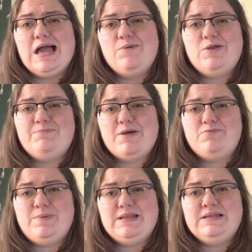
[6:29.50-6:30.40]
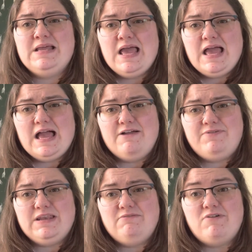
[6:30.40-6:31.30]
we've both been
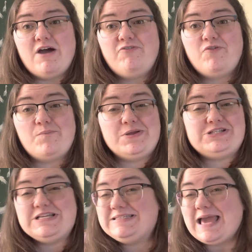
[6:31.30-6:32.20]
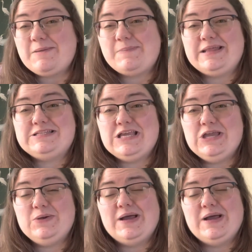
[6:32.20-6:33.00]
feeling rough, but she's getting better too.